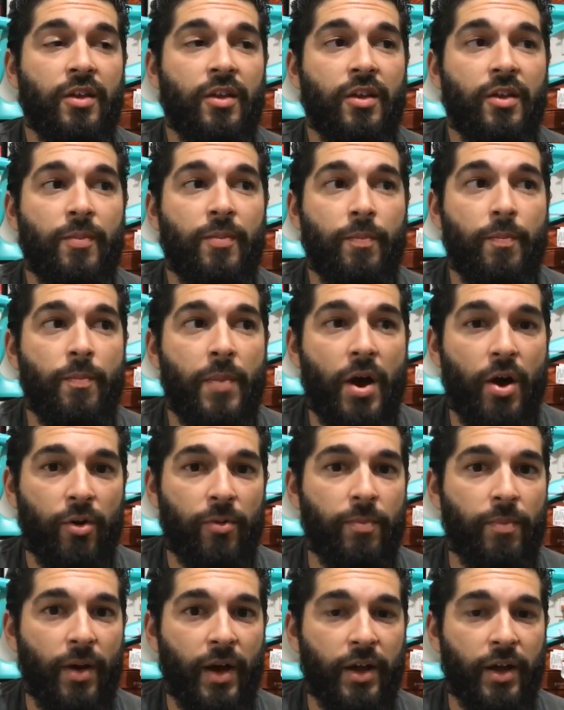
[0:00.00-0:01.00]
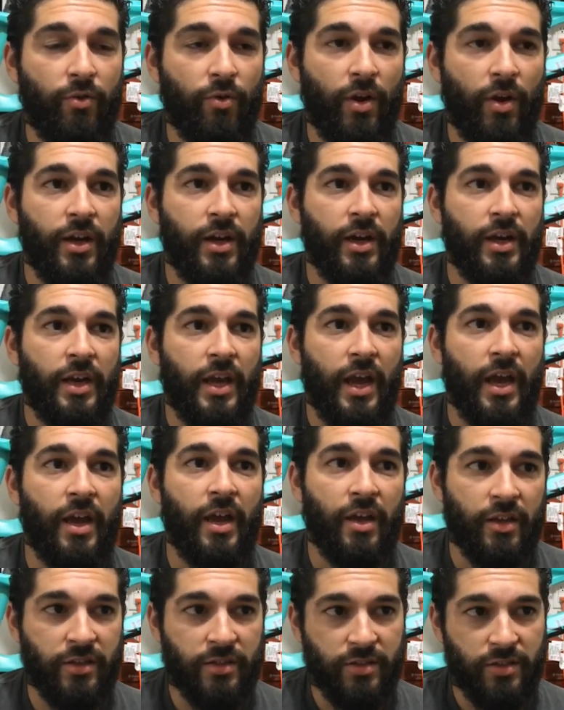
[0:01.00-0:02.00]
mountain bike riding
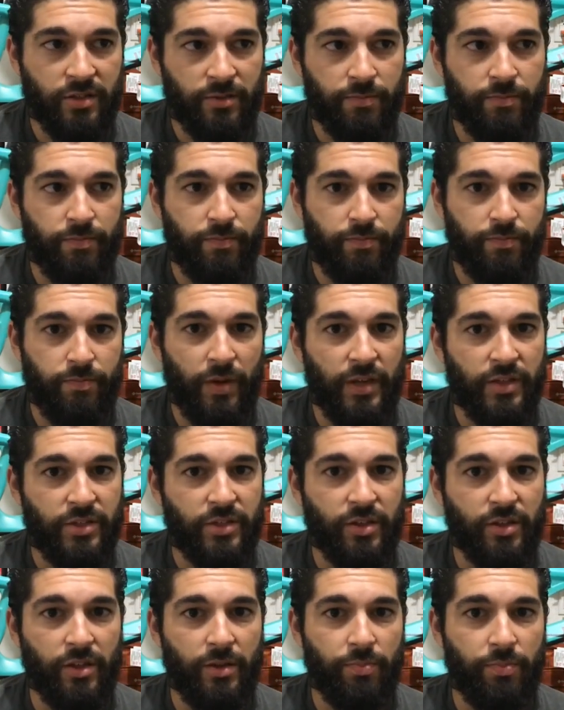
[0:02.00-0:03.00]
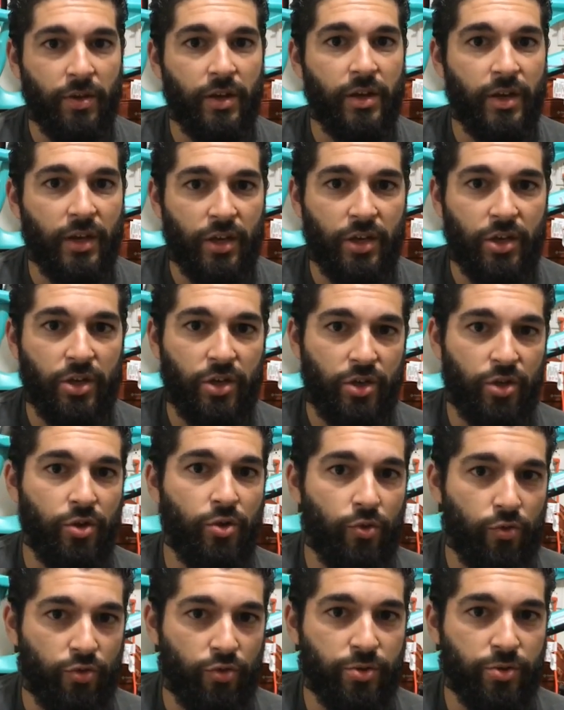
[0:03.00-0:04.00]
has basically played a
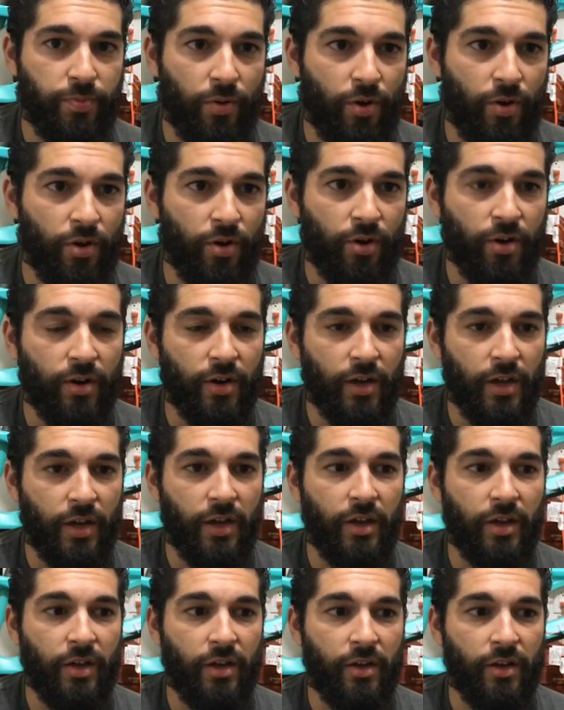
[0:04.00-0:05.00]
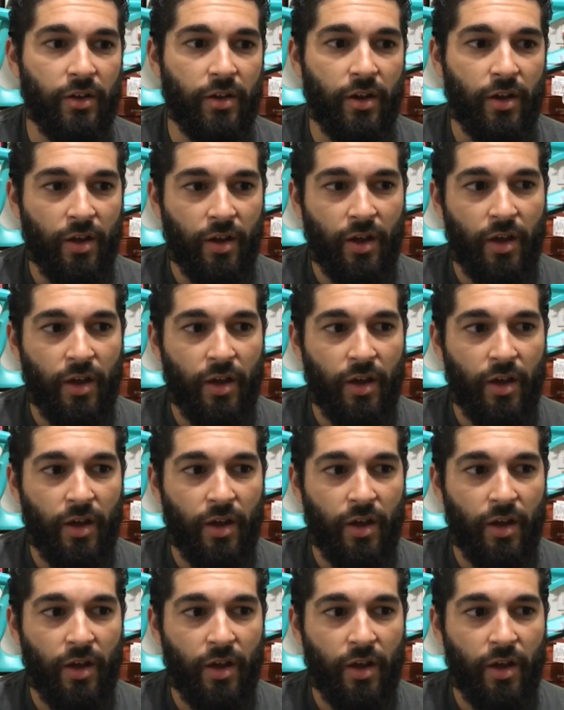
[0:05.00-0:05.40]
huge part in